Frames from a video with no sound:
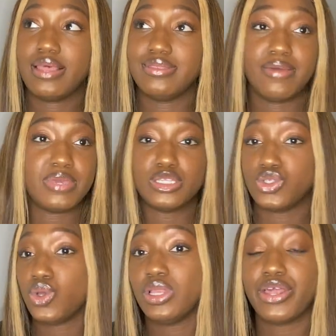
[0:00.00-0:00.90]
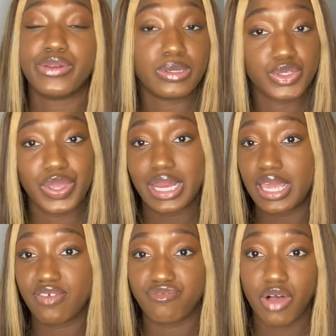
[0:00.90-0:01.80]
That means no lenders are getting
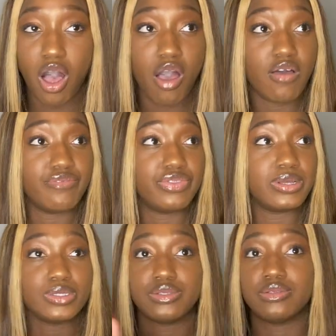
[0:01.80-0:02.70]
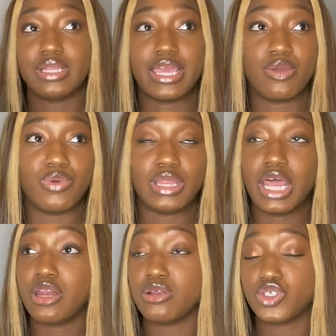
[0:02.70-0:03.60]
involved. There's like, when
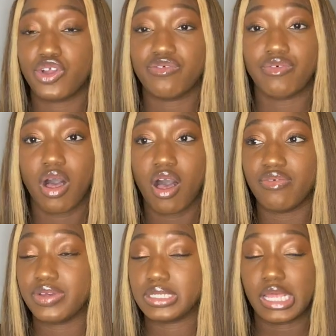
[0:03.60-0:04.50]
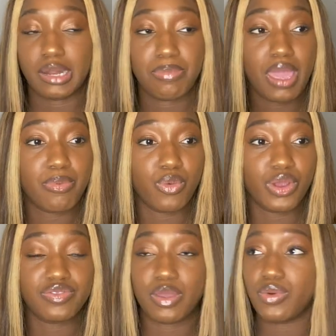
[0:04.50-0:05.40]
lenders are involved, there's a lot of
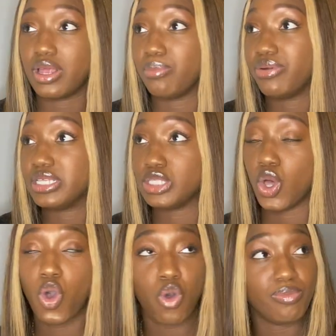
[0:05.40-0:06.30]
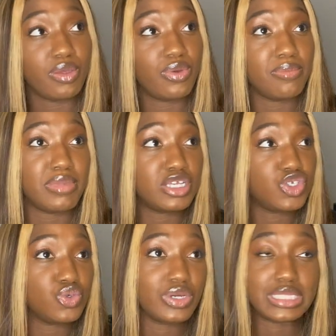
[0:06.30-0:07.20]
paperwork. They want to appraise the home. They want to make
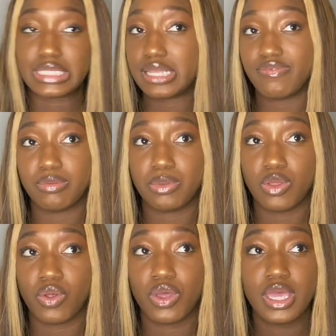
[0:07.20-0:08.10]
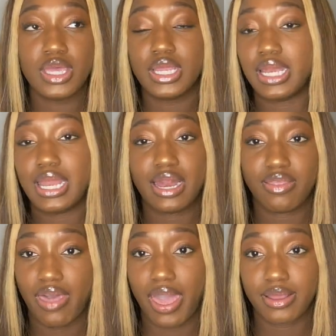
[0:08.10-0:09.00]
sure it's livable. None of
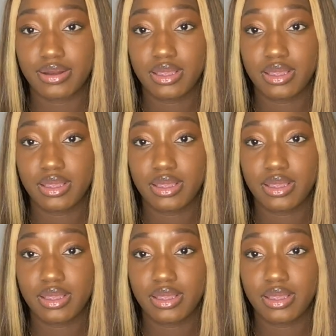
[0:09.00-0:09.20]
that.